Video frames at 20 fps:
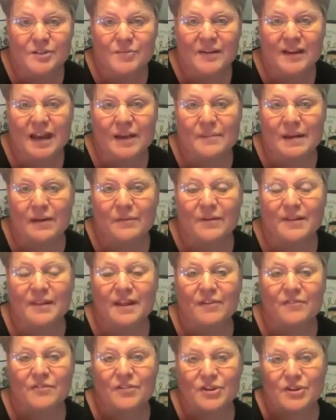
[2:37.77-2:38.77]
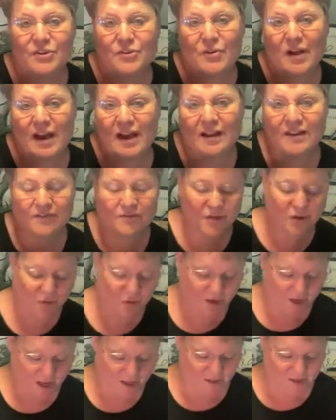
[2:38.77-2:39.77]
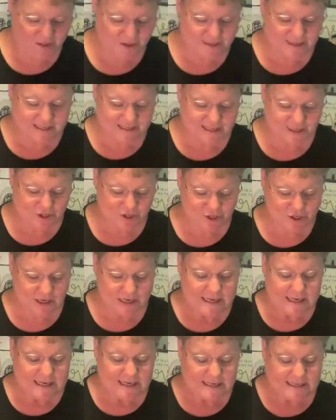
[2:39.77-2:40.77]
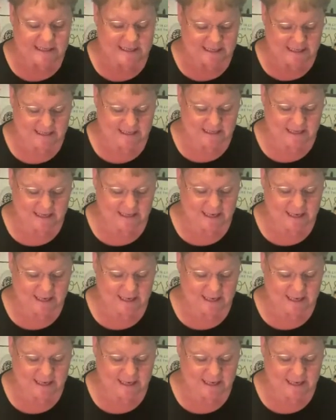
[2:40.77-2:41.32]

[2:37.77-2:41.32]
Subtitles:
We come out with a few on vogue colors each season,